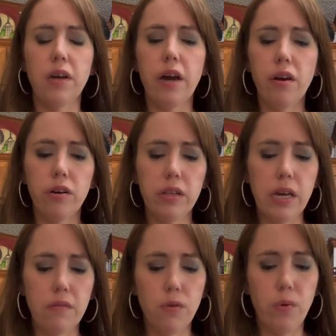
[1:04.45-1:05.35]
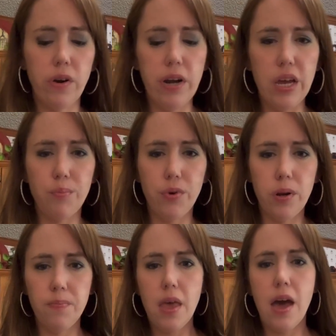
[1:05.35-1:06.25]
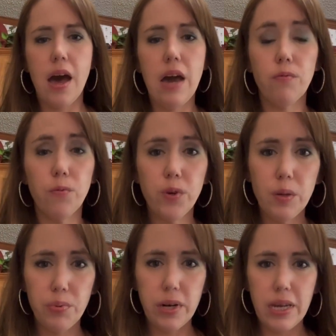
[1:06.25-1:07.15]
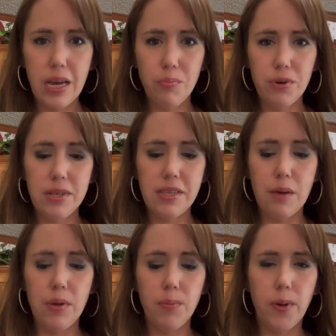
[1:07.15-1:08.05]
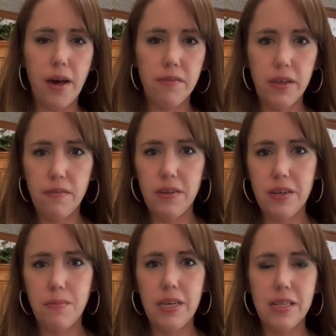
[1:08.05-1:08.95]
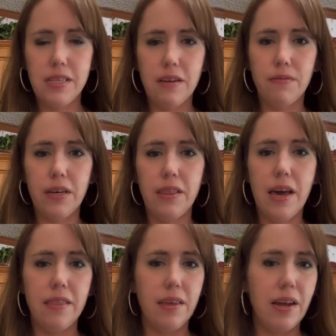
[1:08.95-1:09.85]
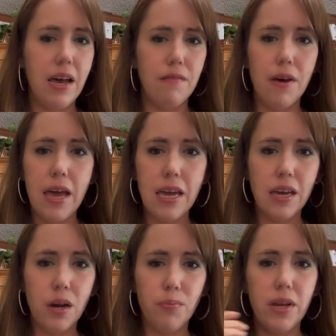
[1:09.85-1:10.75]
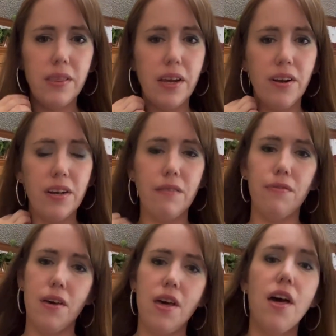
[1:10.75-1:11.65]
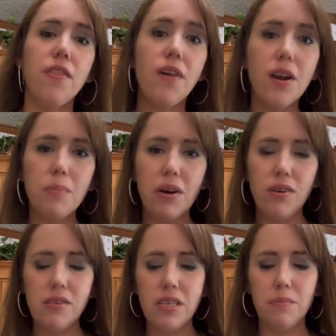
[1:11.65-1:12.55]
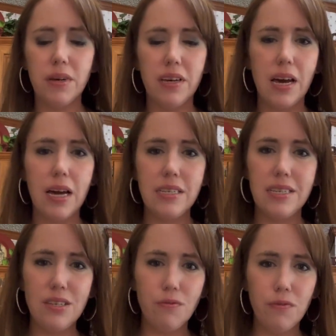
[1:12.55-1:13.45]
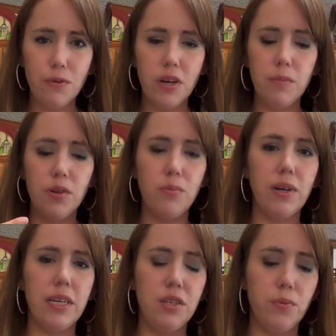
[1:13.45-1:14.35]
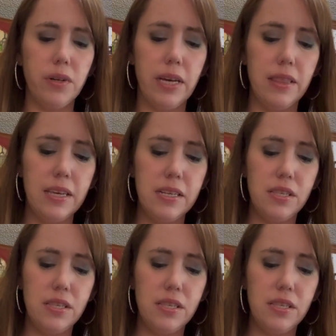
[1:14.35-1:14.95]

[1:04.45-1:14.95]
I hardly ever wear an apron. I have really pretty aprons that people have gifted me and stuff like that that I have hanging up right there, and I've thought about using, but I just don't feel comfortable. I like to wear like this.